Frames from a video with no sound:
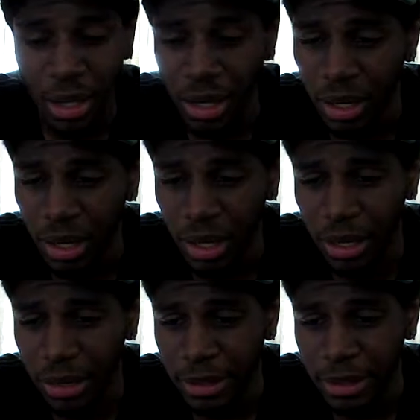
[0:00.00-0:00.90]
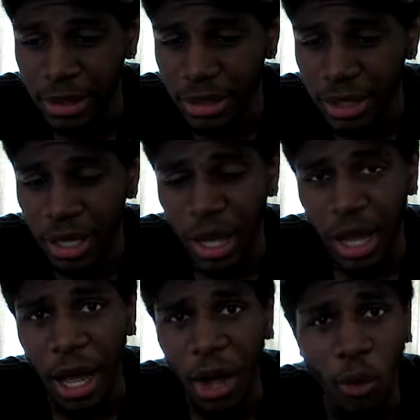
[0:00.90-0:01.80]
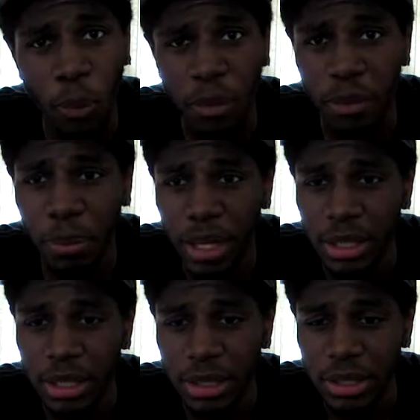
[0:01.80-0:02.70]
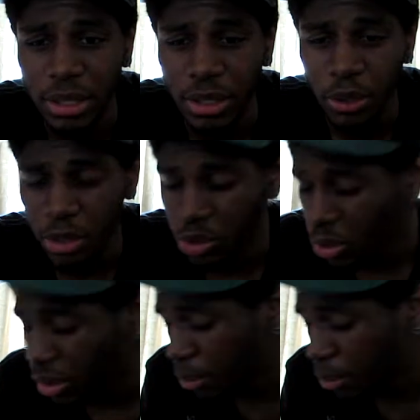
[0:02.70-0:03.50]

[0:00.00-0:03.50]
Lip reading: I hope everybody can, enjoy the